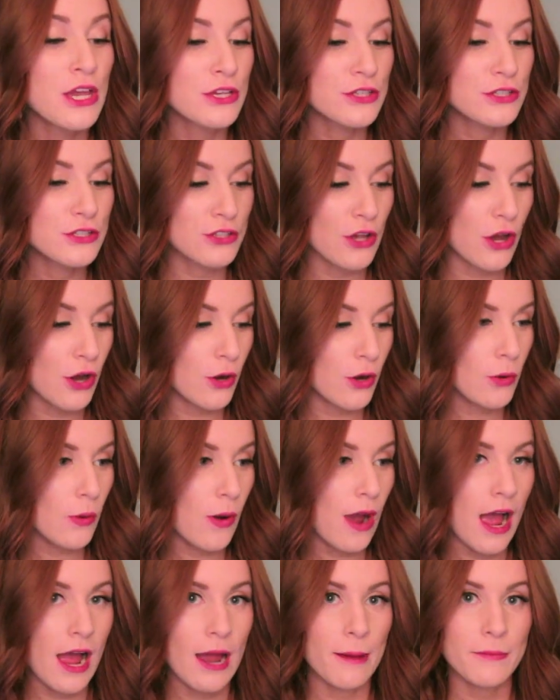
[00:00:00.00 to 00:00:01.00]

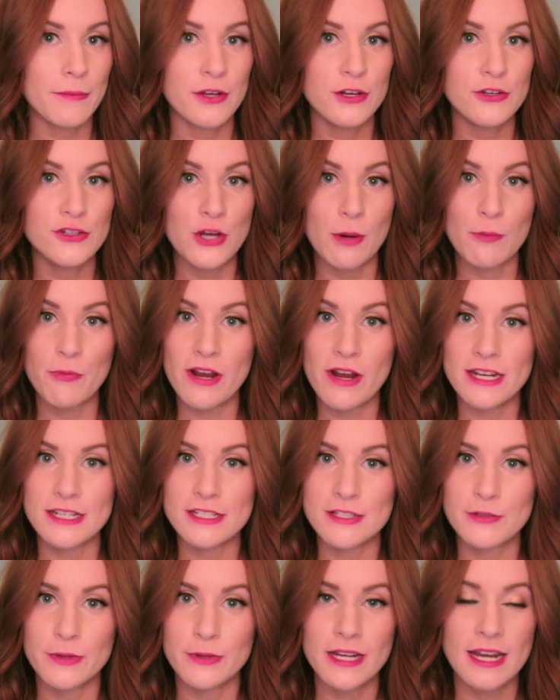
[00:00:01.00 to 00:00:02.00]
So I'm going to jump right
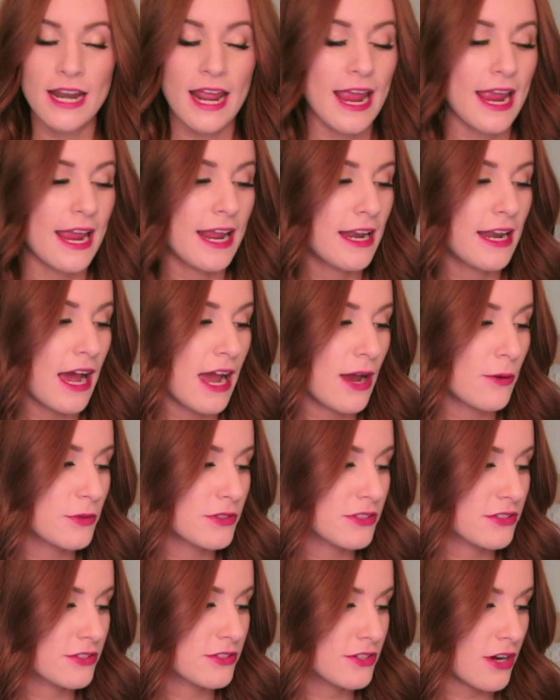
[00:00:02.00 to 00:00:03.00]
into it, and I will
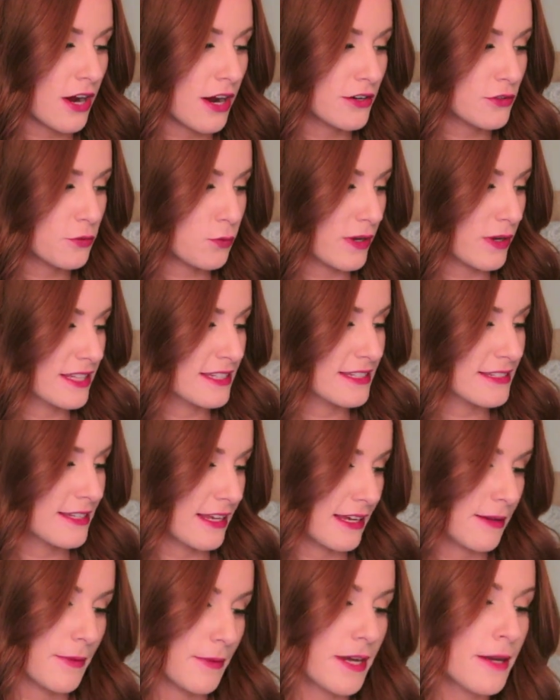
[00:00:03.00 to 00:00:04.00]
start with
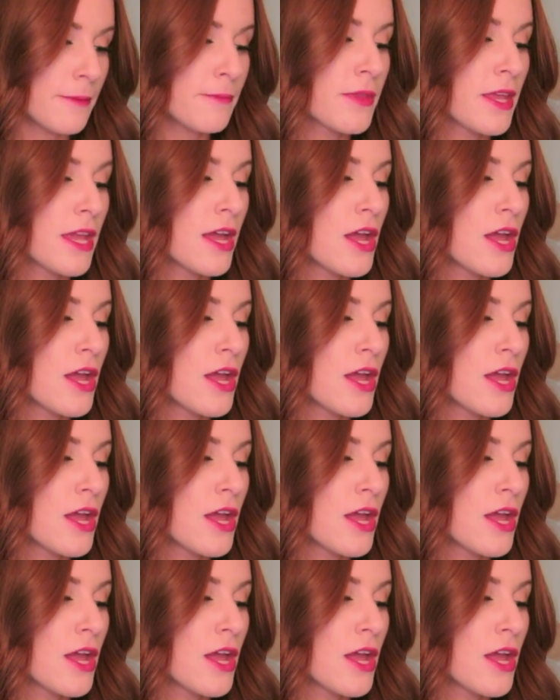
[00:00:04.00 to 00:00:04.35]
Sigma.